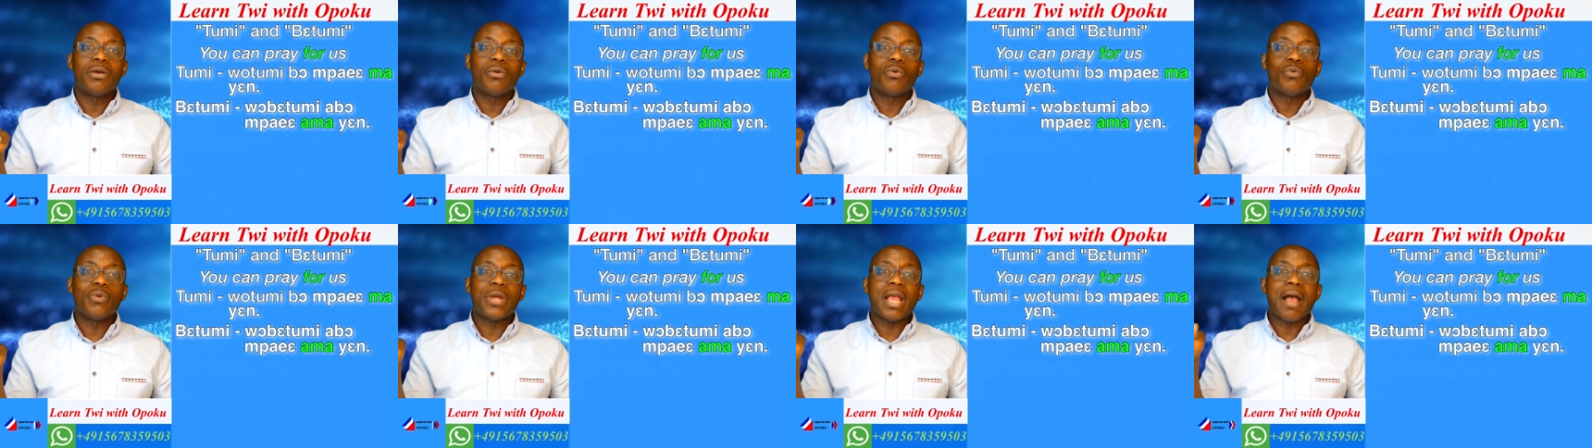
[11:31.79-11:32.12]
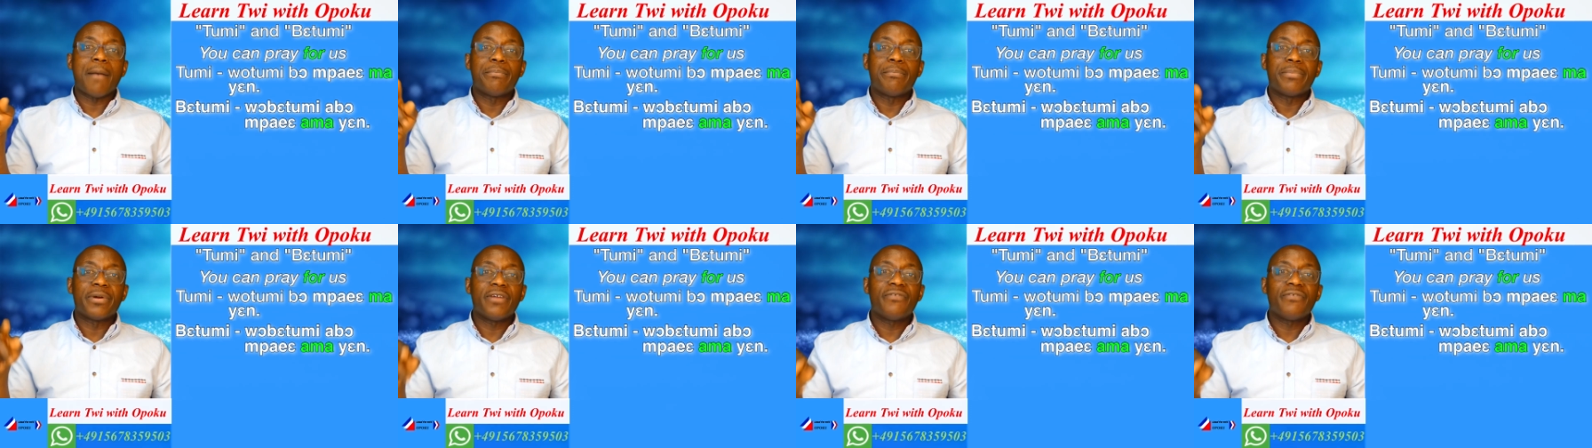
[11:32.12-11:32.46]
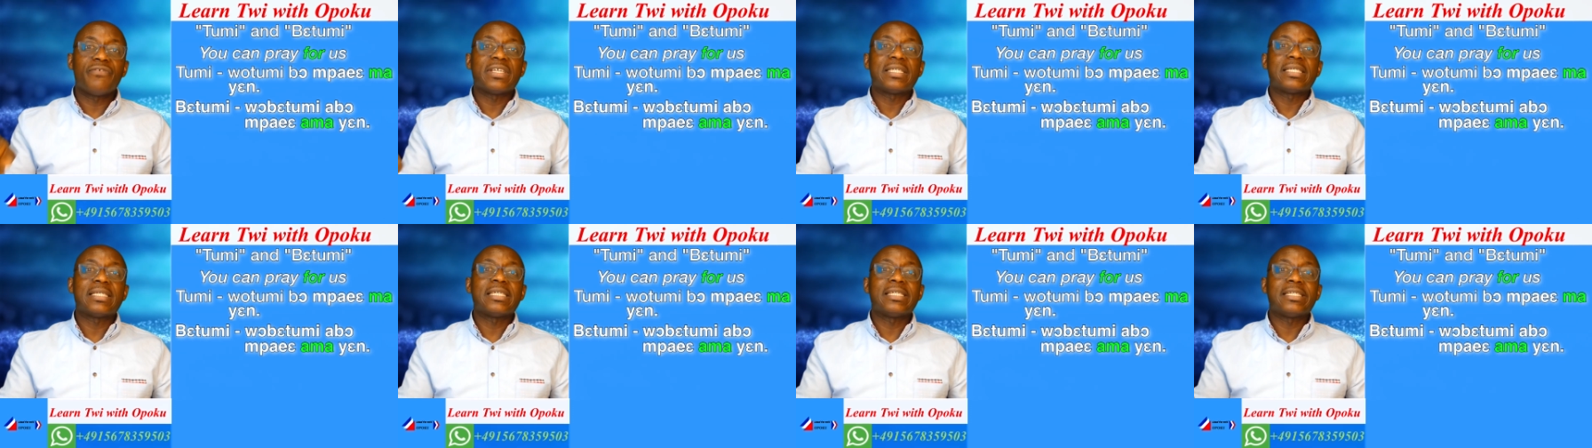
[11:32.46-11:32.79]
we are
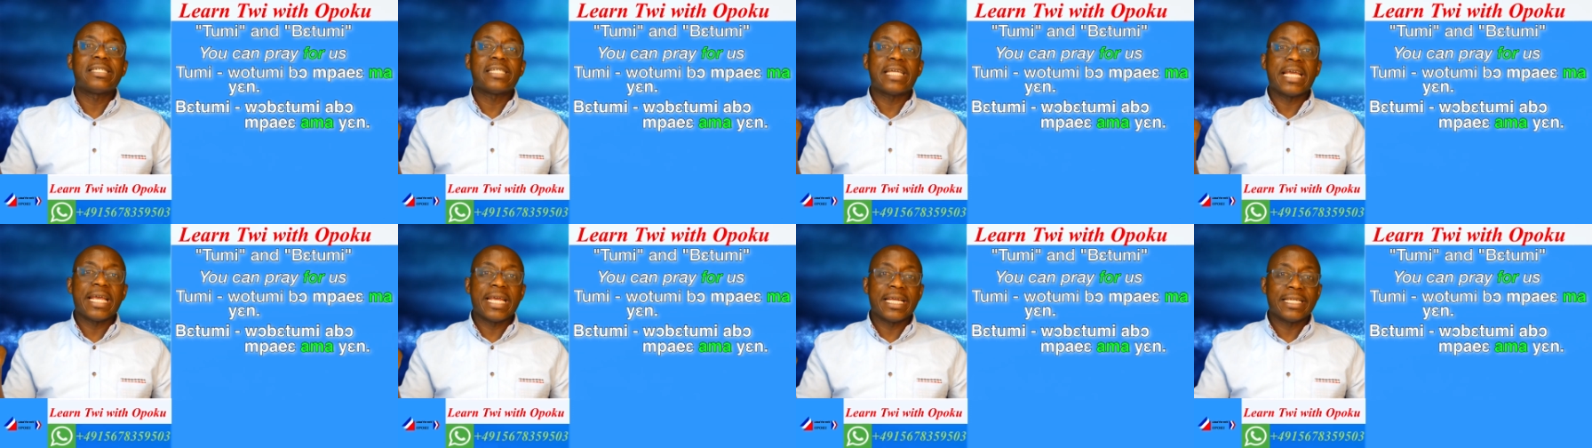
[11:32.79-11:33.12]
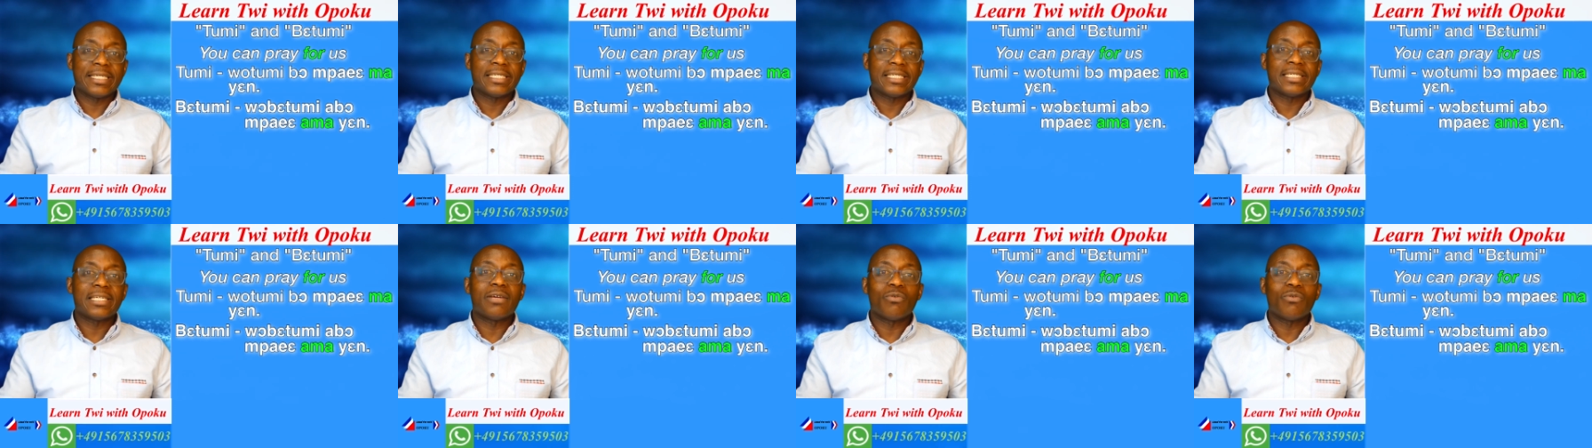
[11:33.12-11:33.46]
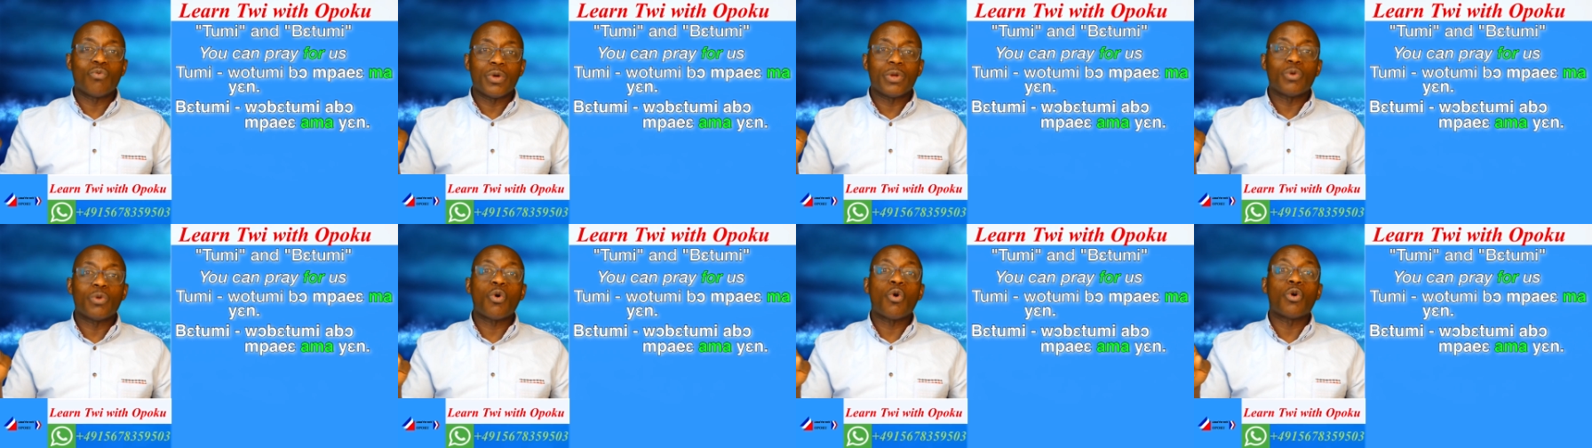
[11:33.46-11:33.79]
prefacing it
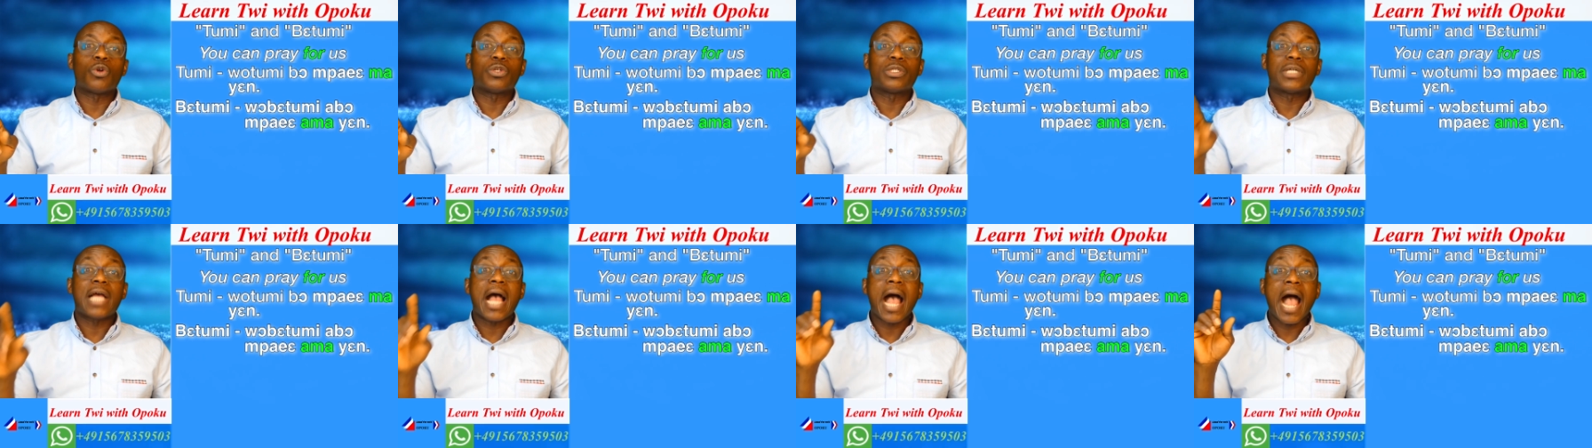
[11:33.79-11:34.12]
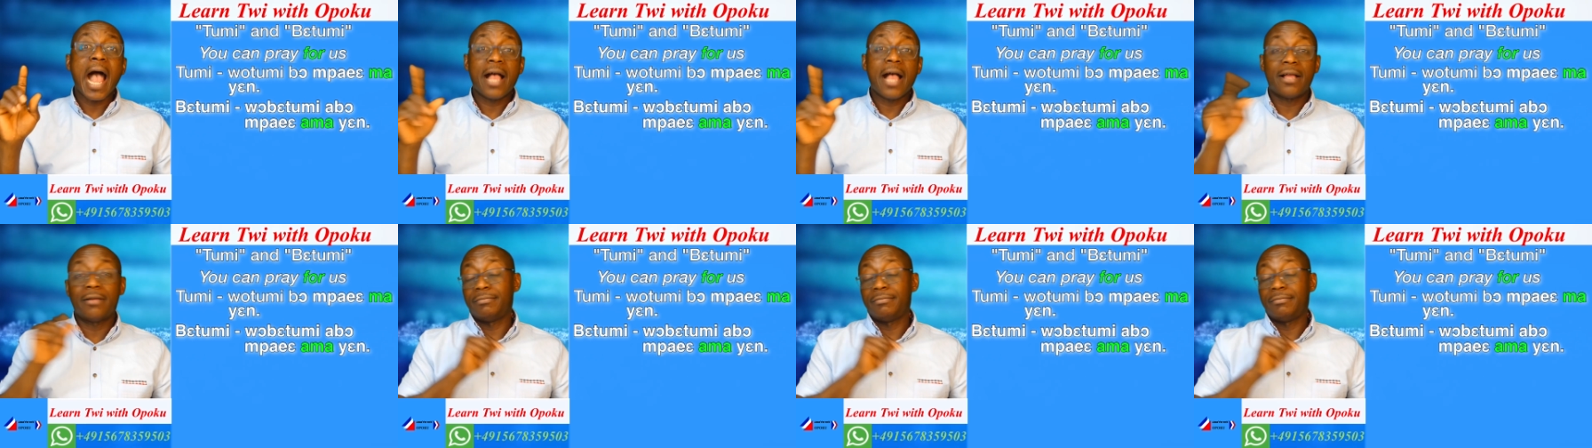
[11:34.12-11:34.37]
with what? Ah.